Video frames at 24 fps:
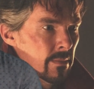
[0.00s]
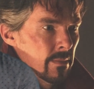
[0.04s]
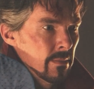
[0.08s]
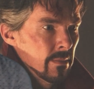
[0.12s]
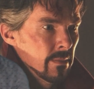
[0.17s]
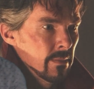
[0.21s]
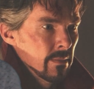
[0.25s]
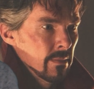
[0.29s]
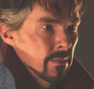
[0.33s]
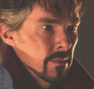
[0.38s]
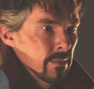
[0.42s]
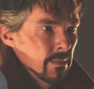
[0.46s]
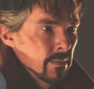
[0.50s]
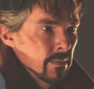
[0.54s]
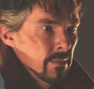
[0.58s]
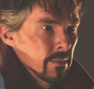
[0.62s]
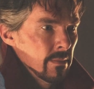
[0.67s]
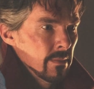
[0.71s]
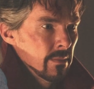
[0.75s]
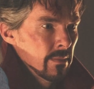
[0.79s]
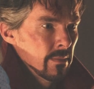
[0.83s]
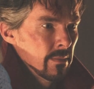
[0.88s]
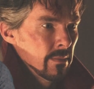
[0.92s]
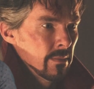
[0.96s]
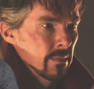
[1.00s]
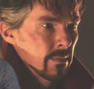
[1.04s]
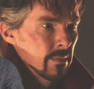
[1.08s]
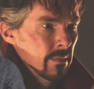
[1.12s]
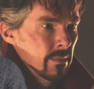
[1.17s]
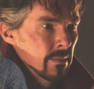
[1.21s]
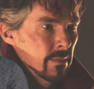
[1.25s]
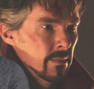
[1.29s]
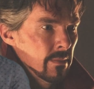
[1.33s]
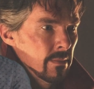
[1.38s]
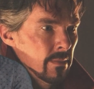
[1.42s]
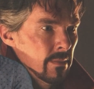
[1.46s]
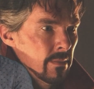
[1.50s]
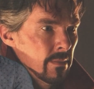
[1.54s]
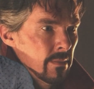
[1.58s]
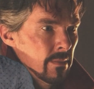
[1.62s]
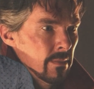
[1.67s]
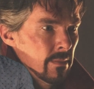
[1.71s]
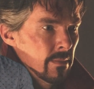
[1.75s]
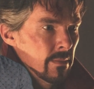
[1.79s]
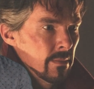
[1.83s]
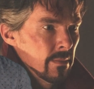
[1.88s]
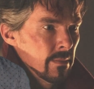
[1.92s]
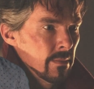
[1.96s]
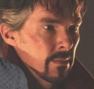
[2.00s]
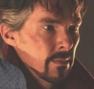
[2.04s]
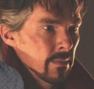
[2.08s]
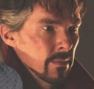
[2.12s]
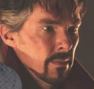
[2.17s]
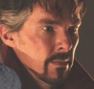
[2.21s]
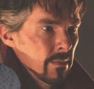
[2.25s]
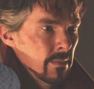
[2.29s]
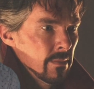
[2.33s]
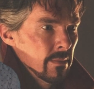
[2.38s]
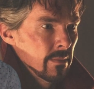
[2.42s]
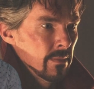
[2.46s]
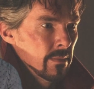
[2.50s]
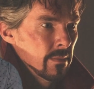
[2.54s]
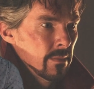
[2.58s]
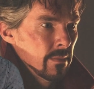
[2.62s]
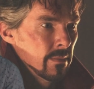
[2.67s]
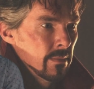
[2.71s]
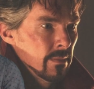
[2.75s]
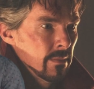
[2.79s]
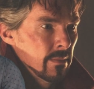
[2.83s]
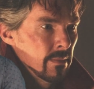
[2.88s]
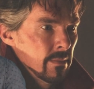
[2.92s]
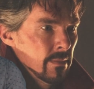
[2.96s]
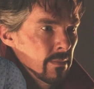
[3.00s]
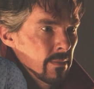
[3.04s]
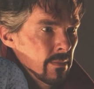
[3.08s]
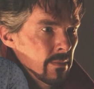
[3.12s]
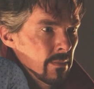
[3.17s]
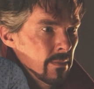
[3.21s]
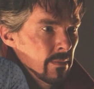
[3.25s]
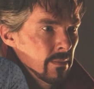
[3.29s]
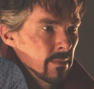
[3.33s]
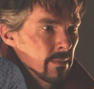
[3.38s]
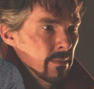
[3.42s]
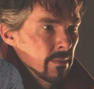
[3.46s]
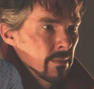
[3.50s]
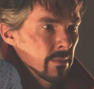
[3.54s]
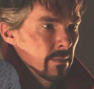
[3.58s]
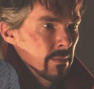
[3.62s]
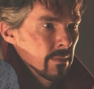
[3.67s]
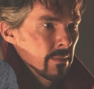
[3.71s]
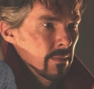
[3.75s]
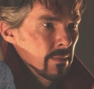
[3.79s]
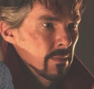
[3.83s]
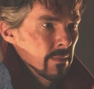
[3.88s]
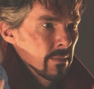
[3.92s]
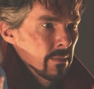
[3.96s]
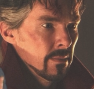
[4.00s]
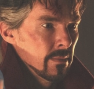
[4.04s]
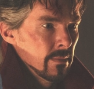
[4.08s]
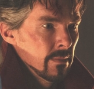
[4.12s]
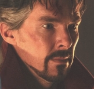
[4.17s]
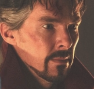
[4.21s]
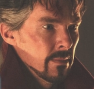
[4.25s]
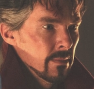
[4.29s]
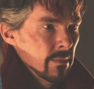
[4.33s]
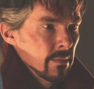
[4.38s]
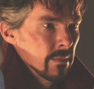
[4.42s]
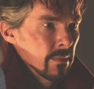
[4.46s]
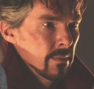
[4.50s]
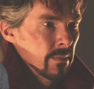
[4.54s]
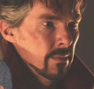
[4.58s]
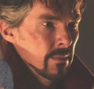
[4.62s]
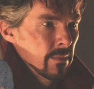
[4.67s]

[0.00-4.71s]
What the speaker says: (silent)